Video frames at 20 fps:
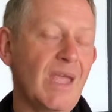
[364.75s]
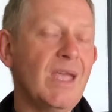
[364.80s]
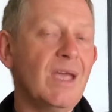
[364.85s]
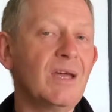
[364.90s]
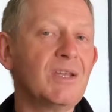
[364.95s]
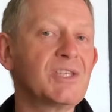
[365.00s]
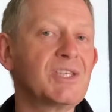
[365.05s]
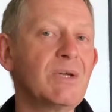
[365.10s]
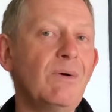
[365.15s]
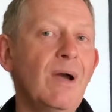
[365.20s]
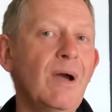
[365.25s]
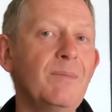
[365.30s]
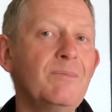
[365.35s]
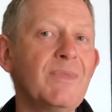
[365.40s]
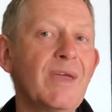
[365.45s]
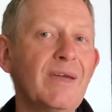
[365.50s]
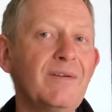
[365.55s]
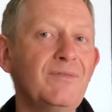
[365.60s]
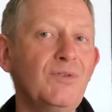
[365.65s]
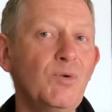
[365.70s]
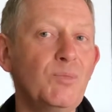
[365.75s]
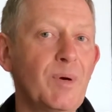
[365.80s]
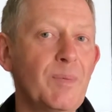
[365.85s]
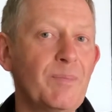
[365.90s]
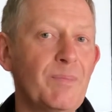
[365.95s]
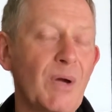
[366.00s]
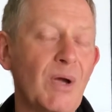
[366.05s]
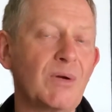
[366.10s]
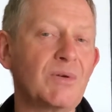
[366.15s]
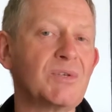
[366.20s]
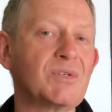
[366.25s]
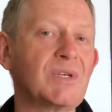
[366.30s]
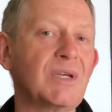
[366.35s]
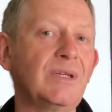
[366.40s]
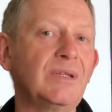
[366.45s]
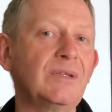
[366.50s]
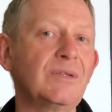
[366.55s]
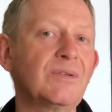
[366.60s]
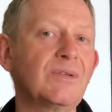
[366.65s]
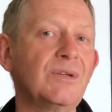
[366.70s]
And so I'm therefore
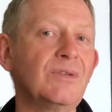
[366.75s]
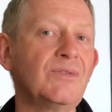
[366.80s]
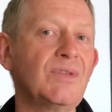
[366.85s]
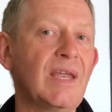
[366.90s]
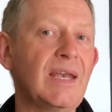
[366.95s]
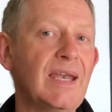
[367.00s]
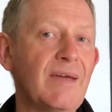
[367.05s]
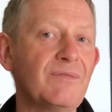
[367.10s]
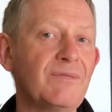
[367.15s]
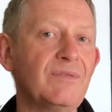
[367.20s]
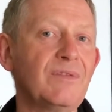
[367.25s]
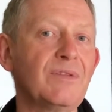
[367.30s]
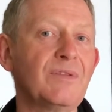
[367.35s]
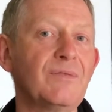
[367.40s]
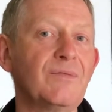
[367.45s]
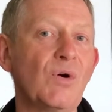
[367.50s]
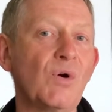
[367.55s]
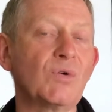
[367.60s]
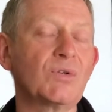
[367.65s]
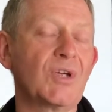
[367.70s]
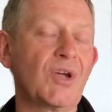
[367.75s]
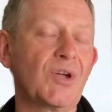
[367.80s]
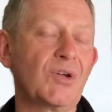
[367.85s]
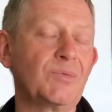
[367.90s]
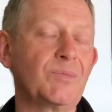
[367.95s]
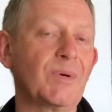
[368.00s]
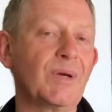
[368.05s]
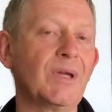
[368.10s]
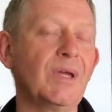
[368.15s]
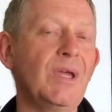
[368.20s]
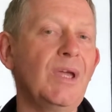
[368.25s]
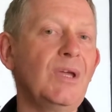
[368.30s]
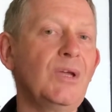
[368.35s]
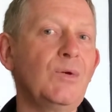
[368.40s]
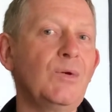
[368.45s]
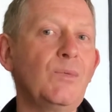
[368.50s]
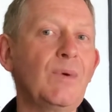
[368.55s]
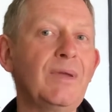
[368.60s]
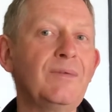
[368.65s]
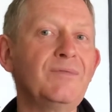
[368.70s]
proposing that the 11th of October,
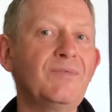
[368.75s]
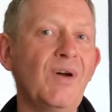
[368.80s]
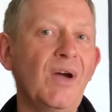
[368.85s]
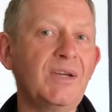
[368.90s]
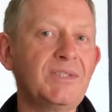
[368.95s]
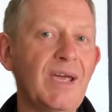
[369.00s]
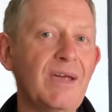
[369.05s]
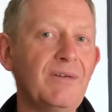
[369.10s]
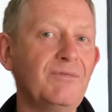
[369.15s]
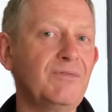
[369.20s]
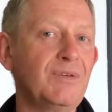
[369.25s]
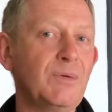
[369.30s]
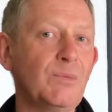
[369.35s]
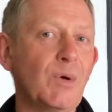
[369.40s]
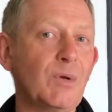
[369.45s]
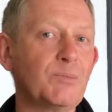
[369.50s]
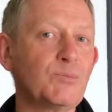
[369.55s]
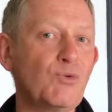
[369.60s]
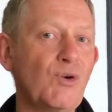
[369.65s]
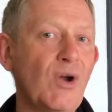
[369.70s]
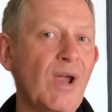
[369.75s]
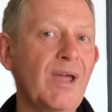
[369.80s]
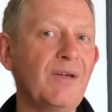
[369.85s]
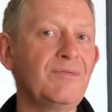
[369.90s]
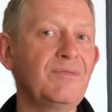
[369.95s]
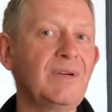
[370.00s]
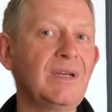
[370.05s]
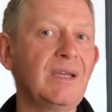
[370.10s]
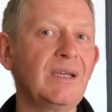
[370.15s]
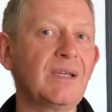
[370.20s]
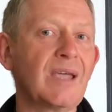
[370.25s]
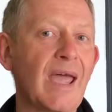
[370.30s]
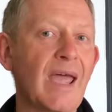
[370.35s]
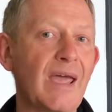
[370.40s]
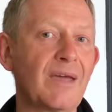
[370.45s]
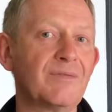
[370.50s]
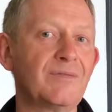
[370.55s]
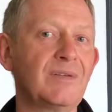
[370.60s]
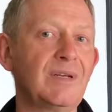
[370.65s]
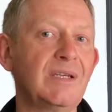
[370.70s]
we invite everyone prayerfully and
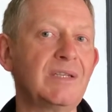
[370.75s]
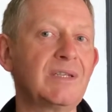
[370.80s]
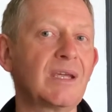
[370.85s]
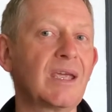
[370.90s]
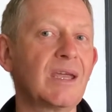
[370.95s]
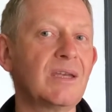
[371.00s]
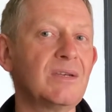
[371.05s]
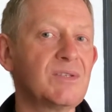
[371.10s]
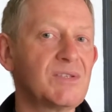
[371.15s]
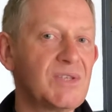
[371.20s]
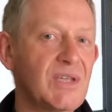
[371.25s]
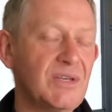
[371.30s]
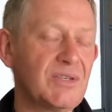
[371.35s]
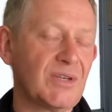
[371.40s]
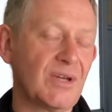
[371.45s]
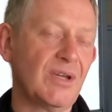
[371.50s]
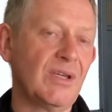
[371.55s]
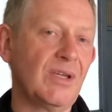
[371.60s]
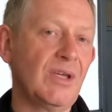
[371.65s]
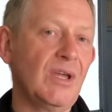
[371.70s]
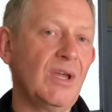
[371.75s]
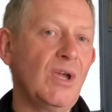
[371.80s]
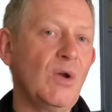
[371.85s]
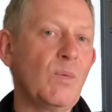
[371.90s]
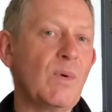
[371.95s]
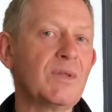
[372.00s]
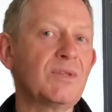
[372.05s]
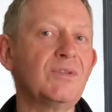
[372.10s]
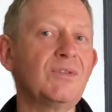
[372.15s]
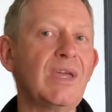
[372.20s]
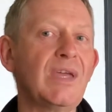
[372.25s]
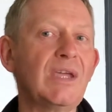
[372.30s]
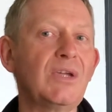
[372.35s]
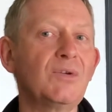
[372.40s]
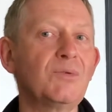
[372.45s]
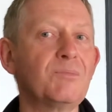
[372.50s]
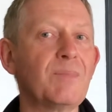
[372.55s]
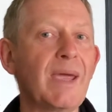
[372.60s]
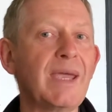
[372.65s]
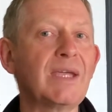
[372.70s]
carefully to consider whether they
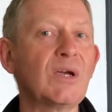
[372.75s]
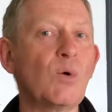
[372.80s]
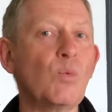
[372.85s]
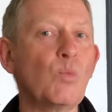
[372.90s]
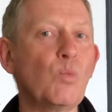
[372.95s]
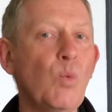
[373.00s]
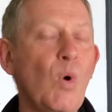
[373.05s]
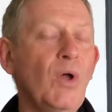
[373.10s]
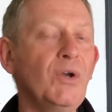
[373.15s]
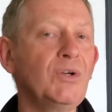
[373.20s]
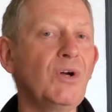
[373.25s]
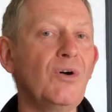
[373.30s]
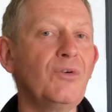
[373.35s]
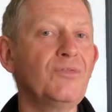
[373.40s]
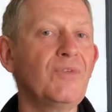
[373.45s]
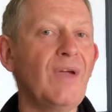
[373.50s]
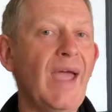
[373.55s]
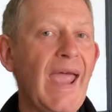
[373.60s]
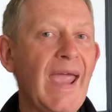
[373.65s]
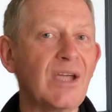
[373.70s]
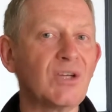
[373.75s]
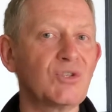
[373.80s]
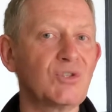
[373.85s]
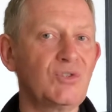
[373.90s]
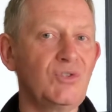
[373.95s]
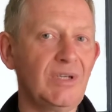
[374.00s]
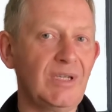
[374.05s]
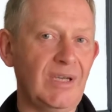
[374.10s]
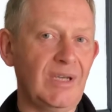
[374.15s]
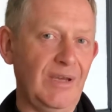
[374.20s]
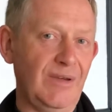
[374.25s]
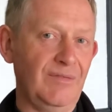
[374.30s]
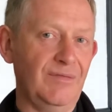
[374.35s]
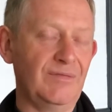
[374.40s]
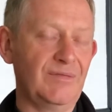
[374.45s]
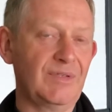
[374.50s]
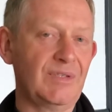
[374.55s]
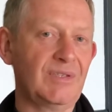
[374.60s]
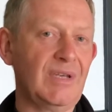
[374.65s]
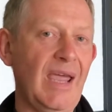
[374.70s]
could make a one-off extra
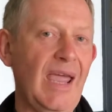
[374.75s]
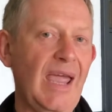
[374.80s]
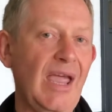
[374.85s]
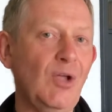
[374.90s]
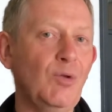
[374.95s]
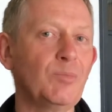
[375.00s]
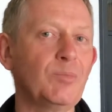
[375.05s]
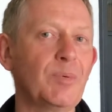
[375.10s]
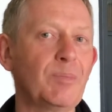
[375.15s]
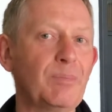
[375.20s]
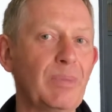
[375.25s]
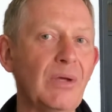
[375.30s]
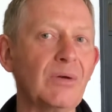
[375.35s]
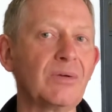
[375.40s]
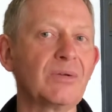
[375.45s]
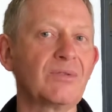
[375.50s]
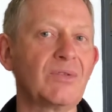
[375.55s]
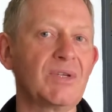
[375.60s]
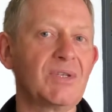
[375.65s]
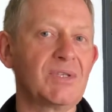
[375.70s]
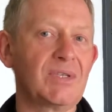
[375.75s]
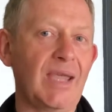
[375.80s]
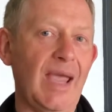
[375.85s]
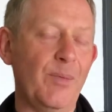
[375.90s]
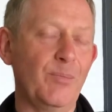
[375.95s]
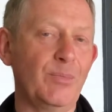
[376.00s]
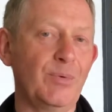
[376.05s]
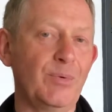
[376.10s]
gift to help plug this gap.